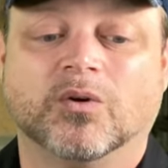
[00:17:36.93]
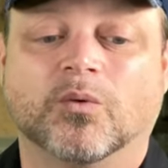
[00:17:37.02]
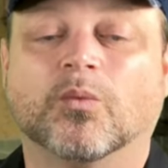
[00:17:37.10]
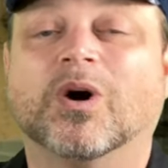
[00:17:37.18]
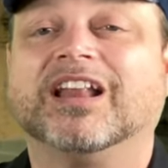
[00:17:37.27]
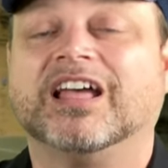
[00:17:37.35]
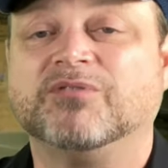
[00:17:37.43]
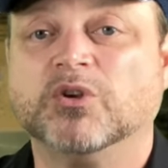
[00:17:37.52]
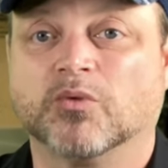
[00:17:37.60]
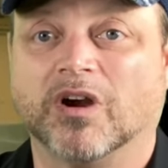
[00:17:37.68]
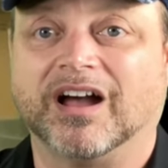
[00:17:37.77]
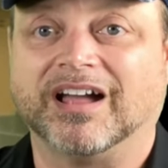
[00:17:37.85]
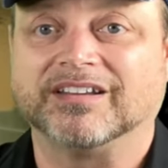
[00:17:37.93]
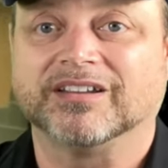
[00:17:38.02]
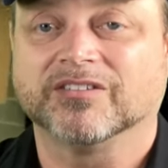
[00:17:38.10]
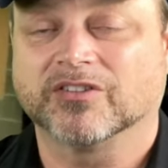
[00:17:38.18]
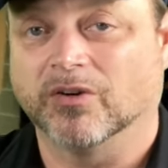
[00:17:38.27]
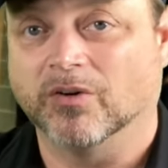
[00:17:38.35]
What have you wrought?
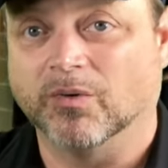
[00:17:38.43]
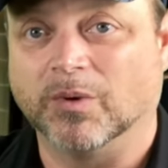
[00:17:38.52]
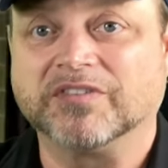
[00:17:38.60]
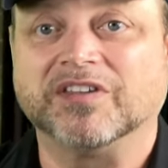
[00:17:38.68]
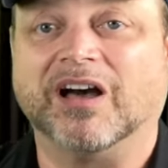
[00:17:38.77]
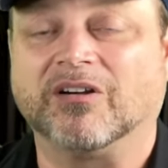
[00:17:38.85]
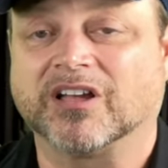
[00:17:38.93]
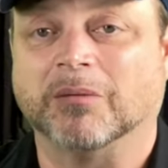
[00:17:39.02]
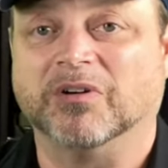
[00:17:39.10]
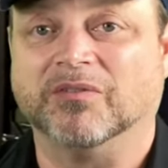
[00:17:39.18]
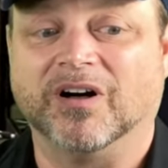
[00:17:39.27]
So what's the outcome of